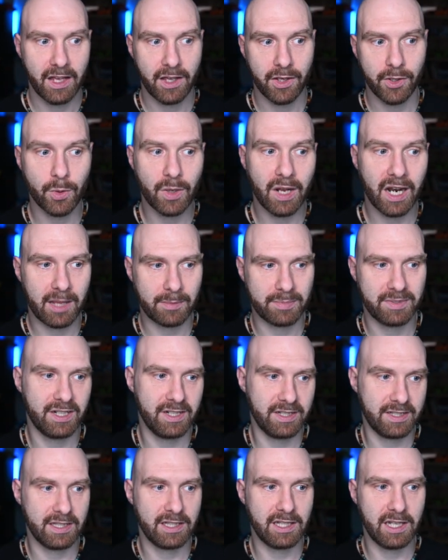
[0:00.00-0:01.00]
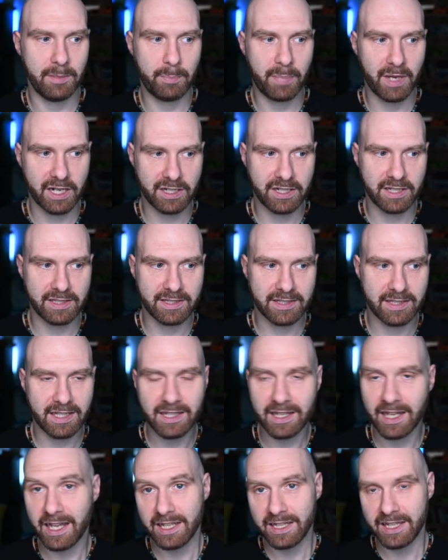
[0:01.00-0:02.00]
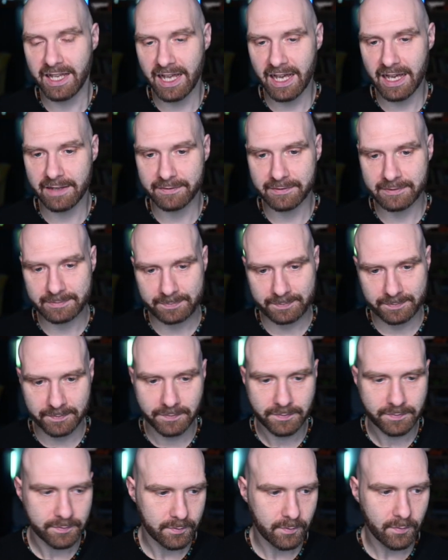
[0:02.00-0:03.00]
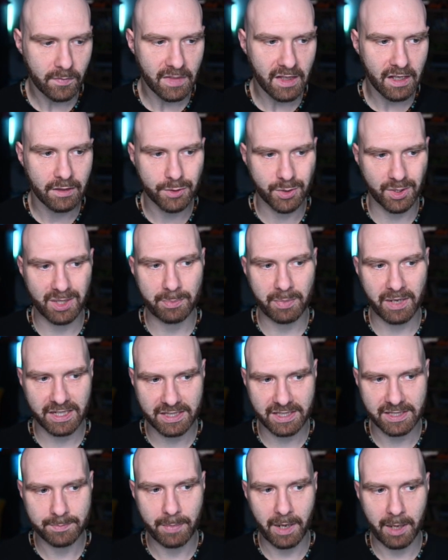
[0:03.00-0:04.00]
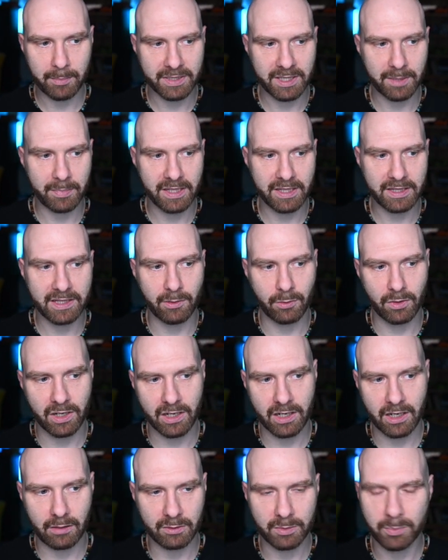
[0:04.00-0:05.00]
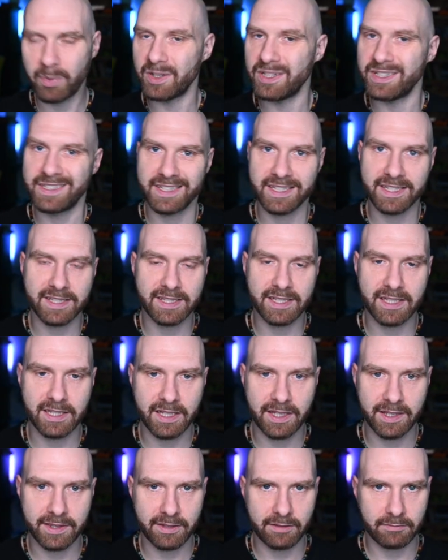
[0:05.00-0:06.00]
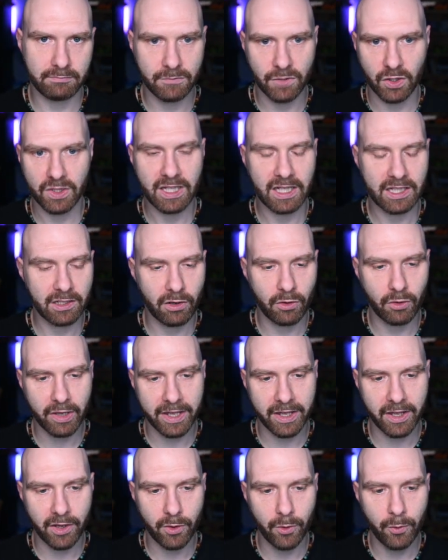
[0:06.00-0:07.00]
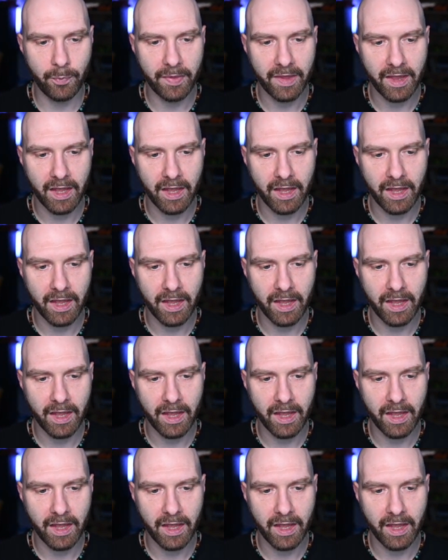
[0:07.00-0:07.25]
Yuga Labs recently purchased 10KTF, so the prices pumped a bit. They were around 0.16 ETH not that long ago.